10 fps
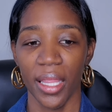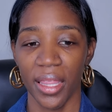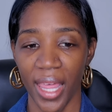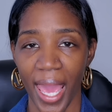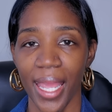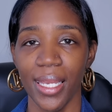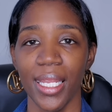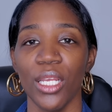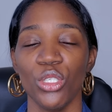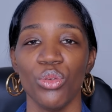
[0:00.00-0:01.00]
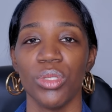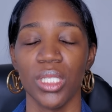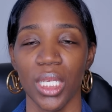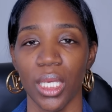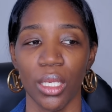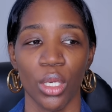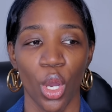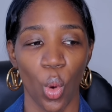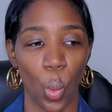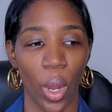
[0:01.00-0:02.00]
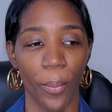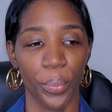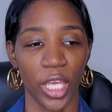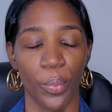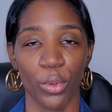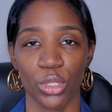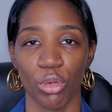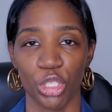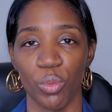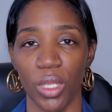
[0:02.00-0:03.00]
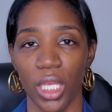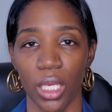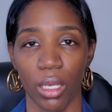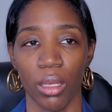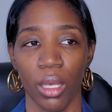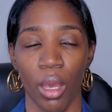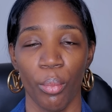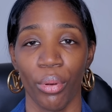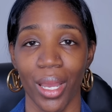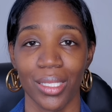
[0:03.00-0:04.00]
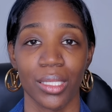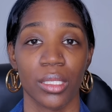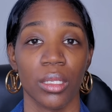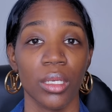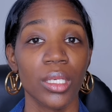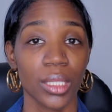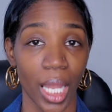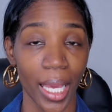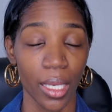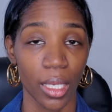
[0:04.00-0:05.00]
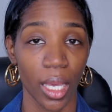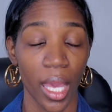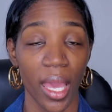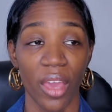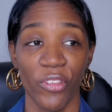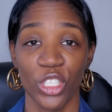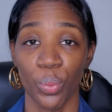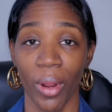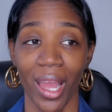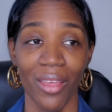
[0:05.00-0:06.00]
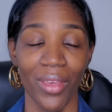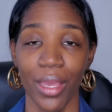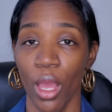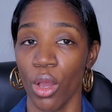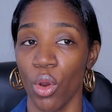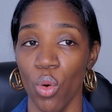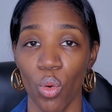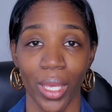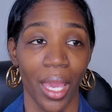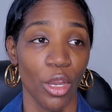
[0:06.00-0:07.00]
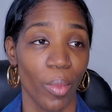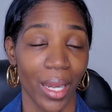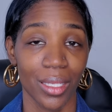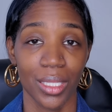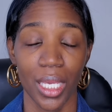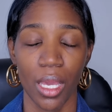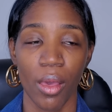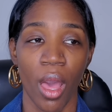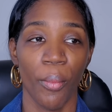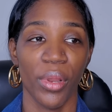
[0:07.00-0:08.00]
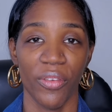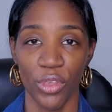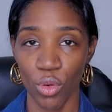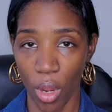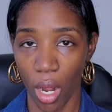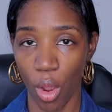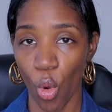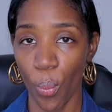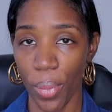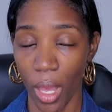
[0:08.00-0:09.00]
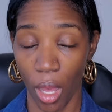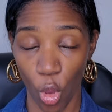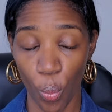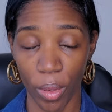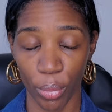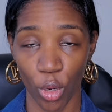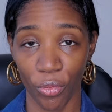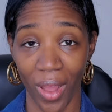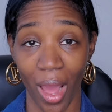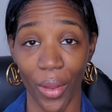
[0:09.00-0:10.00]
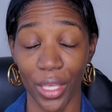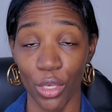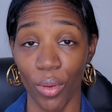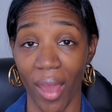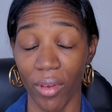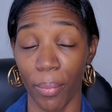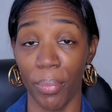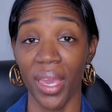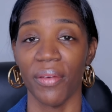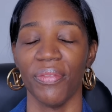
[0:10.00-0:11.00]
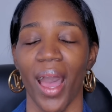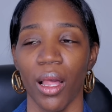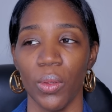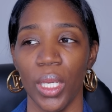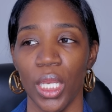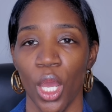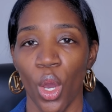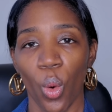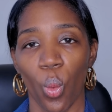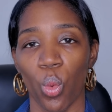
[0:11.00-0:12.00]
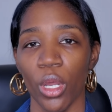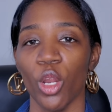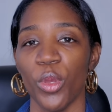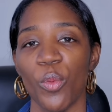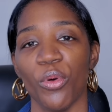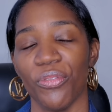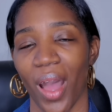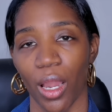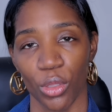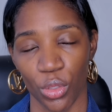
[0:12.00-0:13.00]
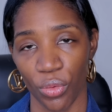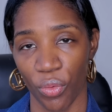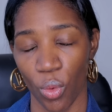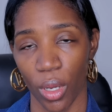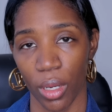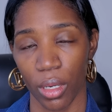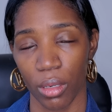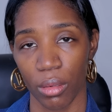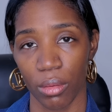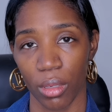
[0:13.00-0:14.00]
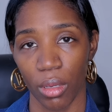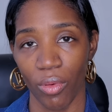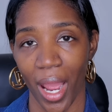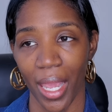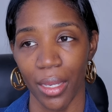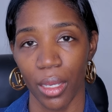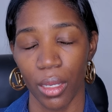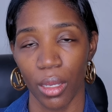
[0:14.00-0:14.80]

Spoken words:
They need to see what people's social media presence looks like. If it's private, cool, can't nobody see it. But if you are an open profile and you have a big following, what are people following you for, right?